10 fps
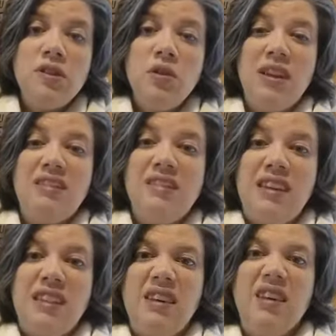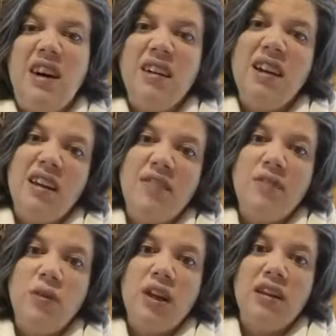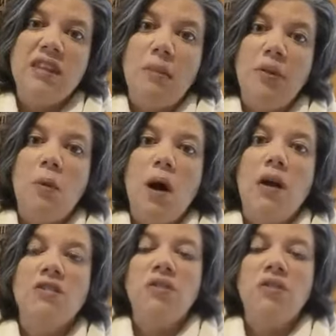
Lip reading: You can see the gunk kind of floating on top of the water.